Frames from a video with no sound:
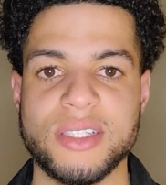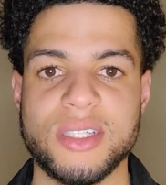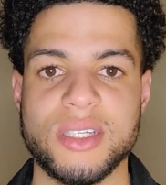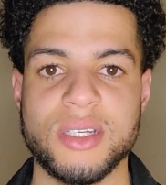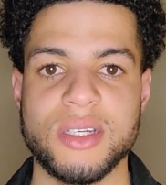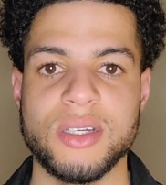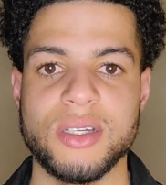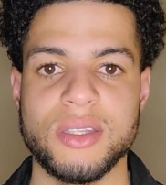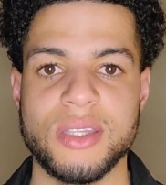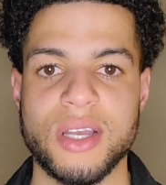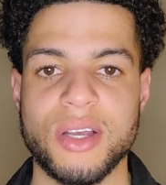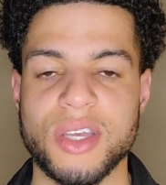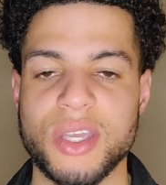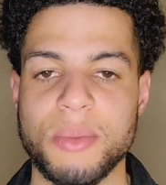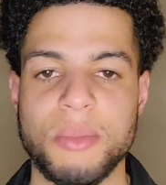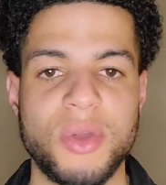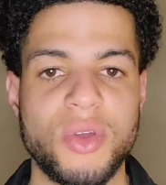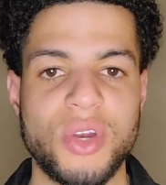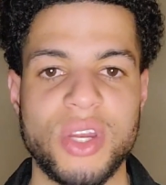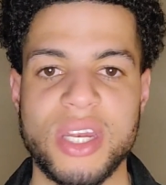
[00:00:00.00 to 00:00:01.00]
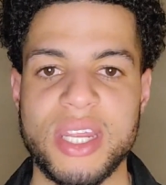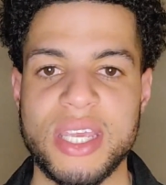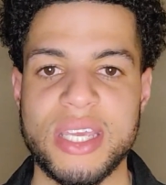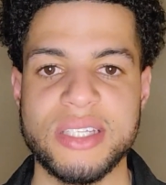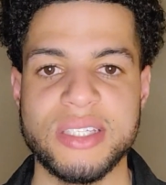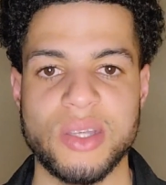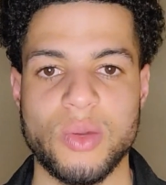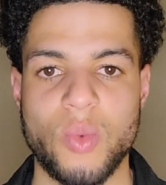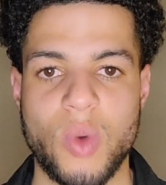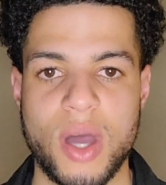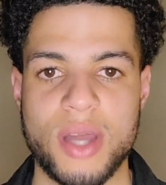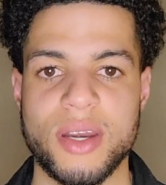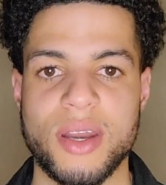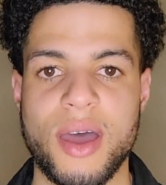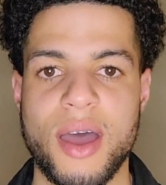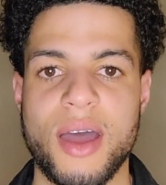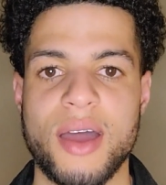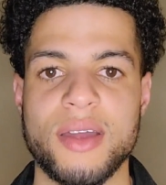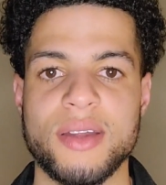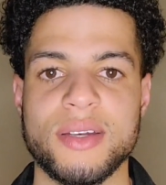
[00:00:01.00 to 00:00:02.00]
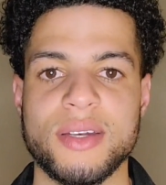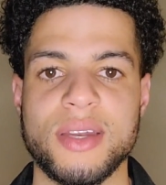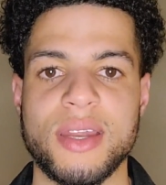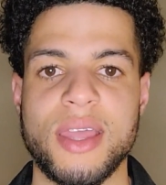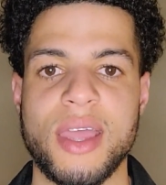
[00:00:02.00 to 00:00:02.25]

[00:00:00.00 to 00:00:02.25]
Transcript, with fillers: to their communities and whatnot.